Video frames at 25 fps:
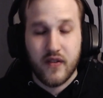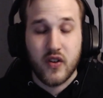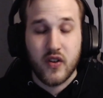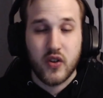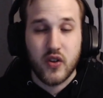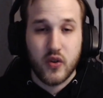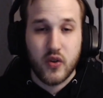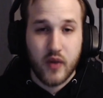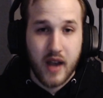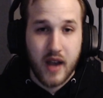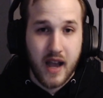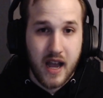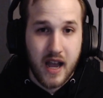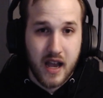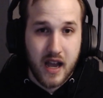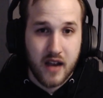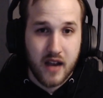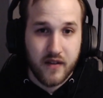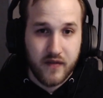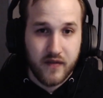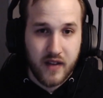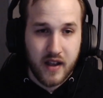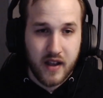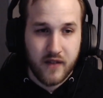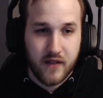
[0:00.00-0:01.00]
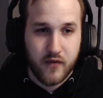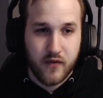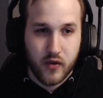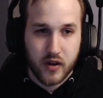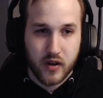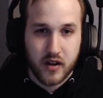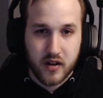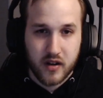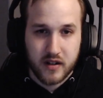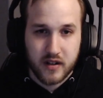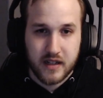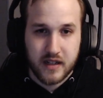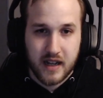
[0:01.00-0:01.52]
have a 40
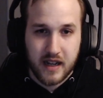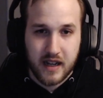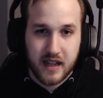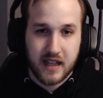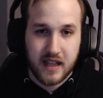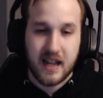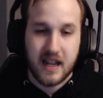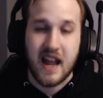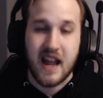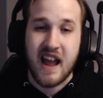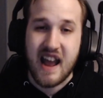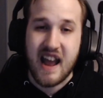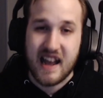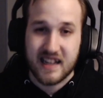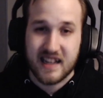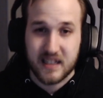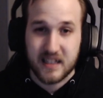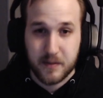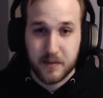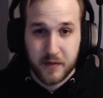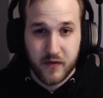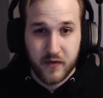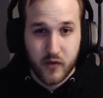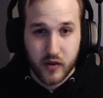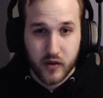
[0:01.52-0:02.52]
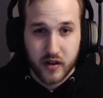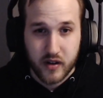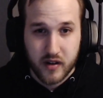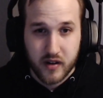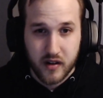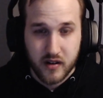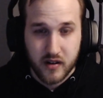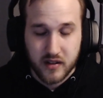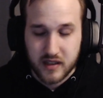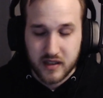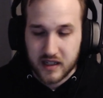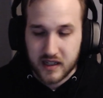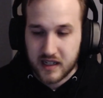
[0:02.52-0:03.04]
card deck, it has to be 40
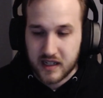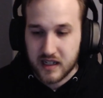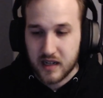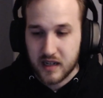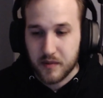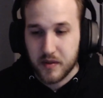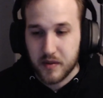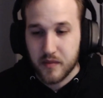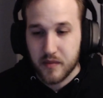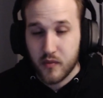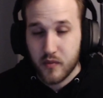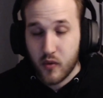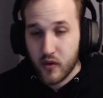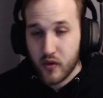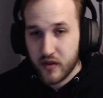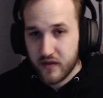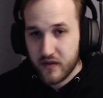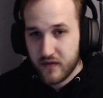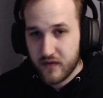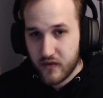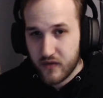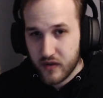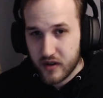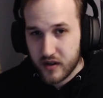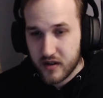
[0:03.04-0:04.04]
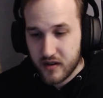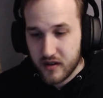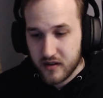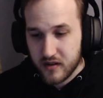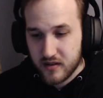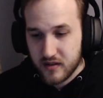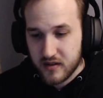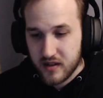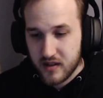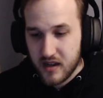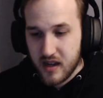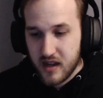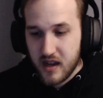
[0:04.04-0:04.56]
cards. It cannot be more than 40
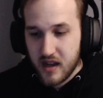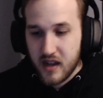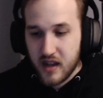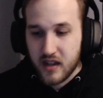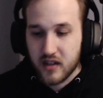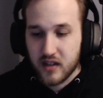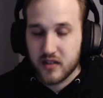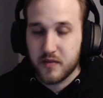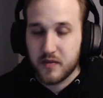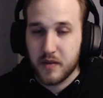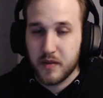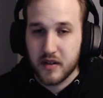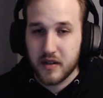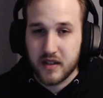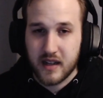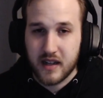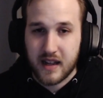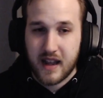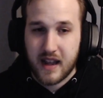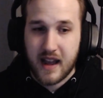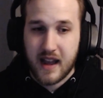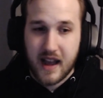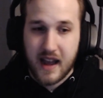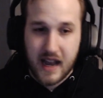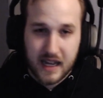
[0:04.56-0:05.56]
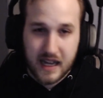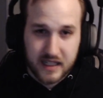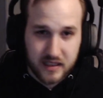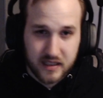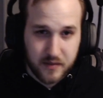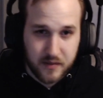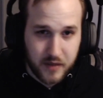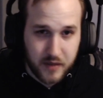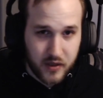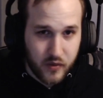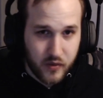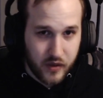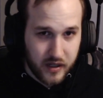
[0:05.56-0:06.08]
cards. Your Spirit deck has to
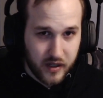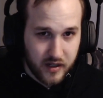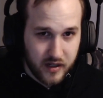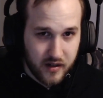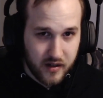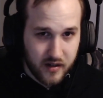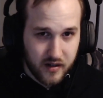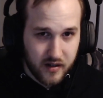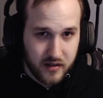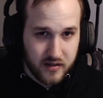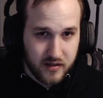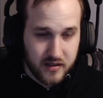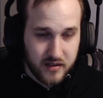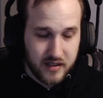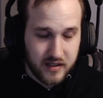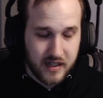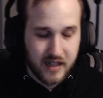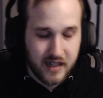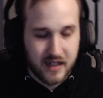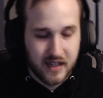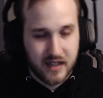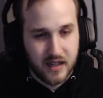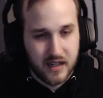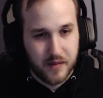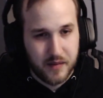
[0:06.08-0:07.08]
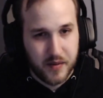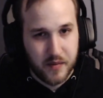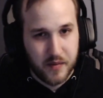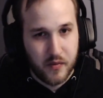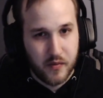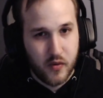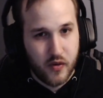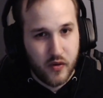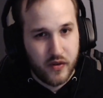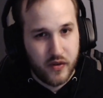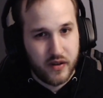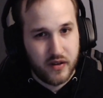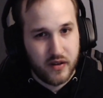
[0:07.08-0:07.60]
be 20 cards. It cannot be
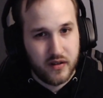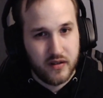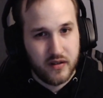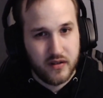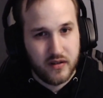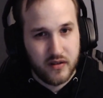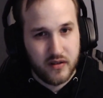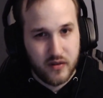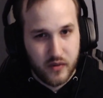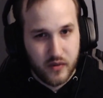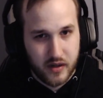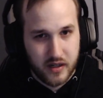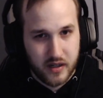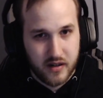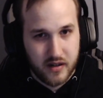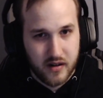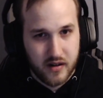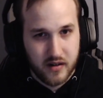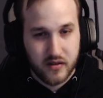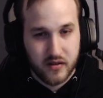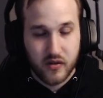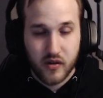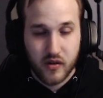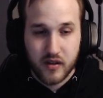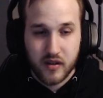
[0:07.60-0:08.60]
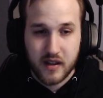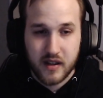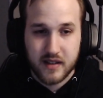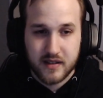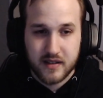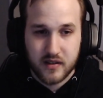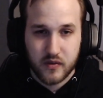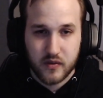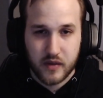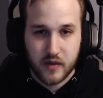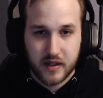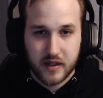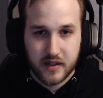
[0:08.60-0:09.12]
more than 20 cards or less
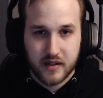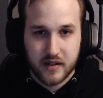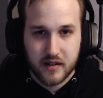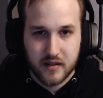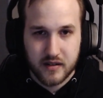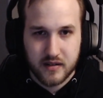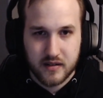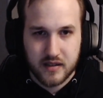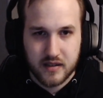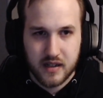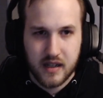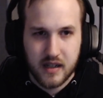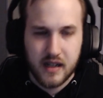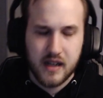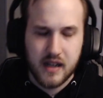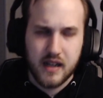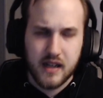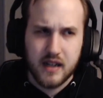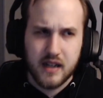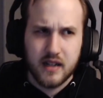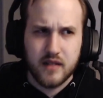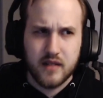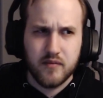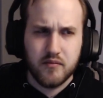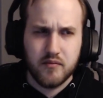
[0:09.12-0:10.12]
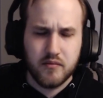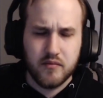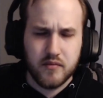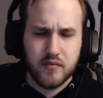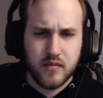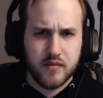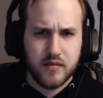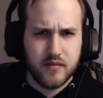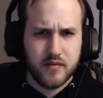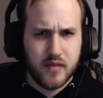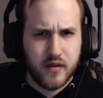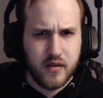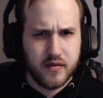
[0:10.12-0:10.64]
than 20 cards.
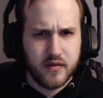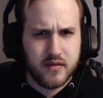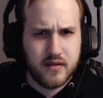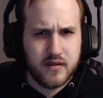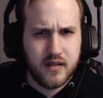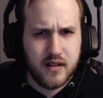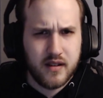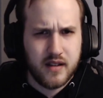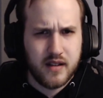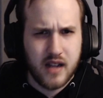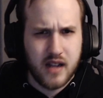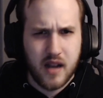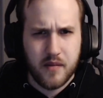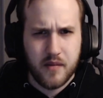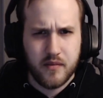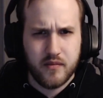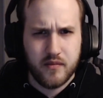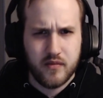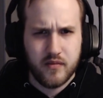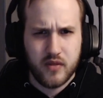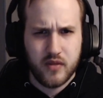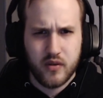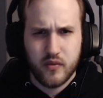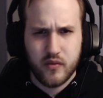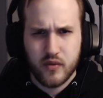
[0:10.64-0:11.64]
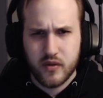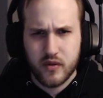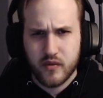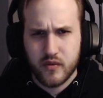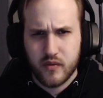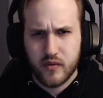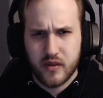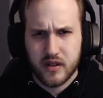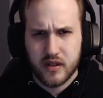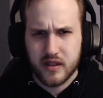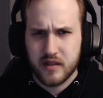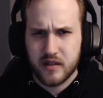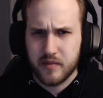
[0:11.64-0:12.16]
Most of the time, you wouldn't
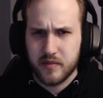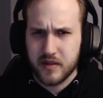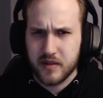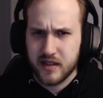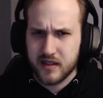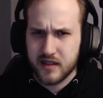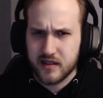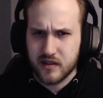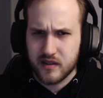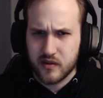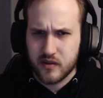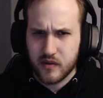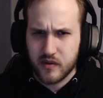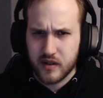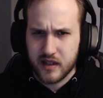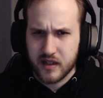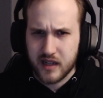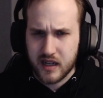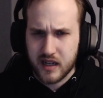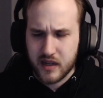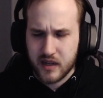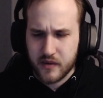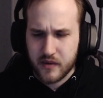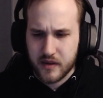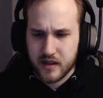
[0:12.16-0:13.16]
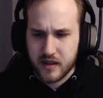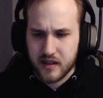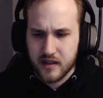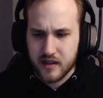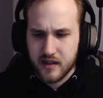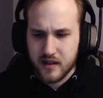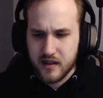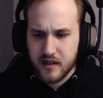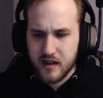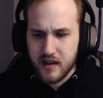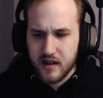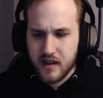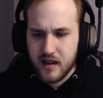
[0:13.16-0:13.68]
want it to be less than 20 anyway.
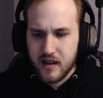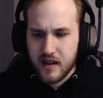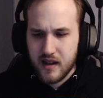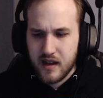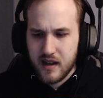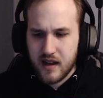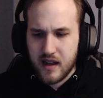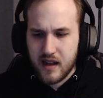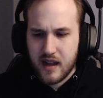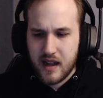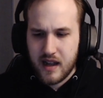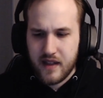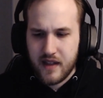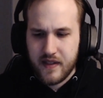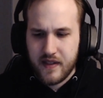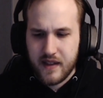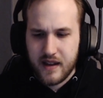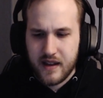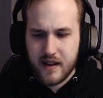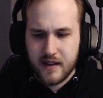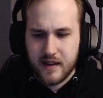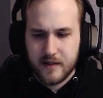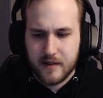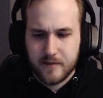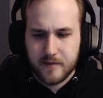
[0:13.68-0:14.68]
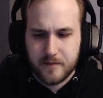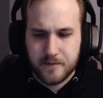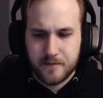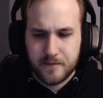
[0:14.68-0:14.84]
And then